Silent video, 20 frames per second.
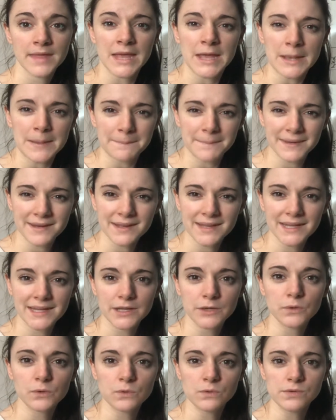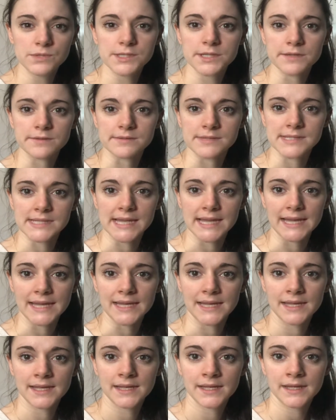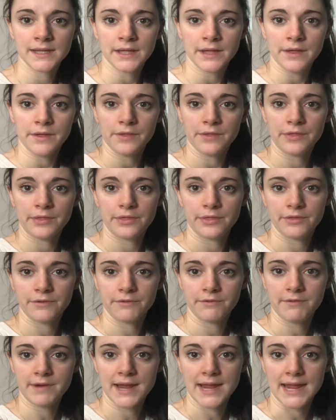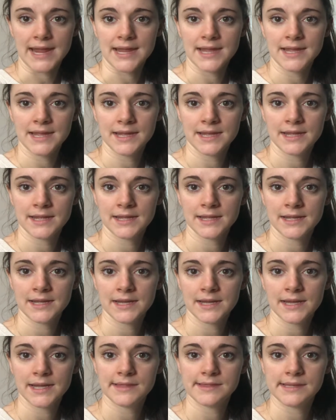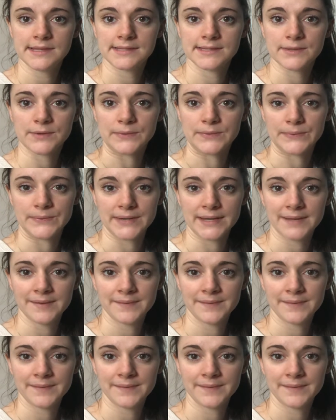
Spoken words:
But I can also see 3 in this corner,